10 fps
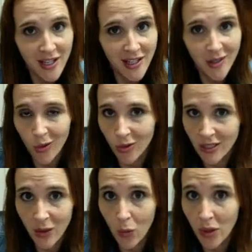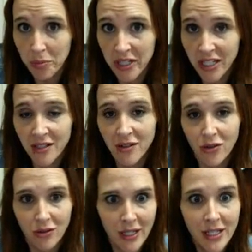it'll only take 1 minute
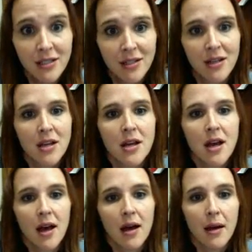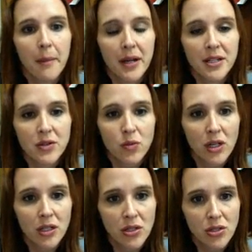or less. I just
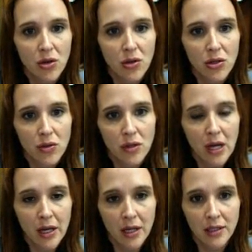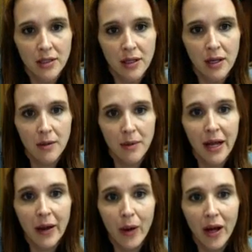wanted to show you that
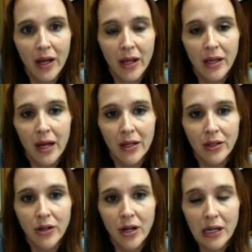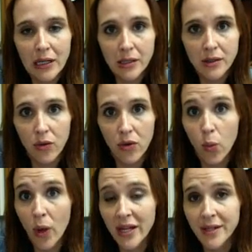how I categorize or
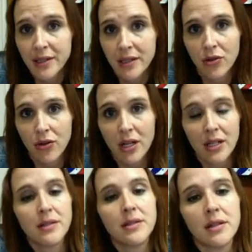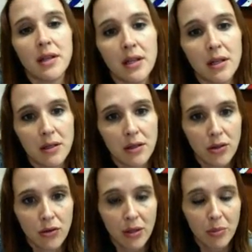weight grades in
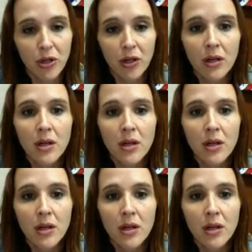the gradebook.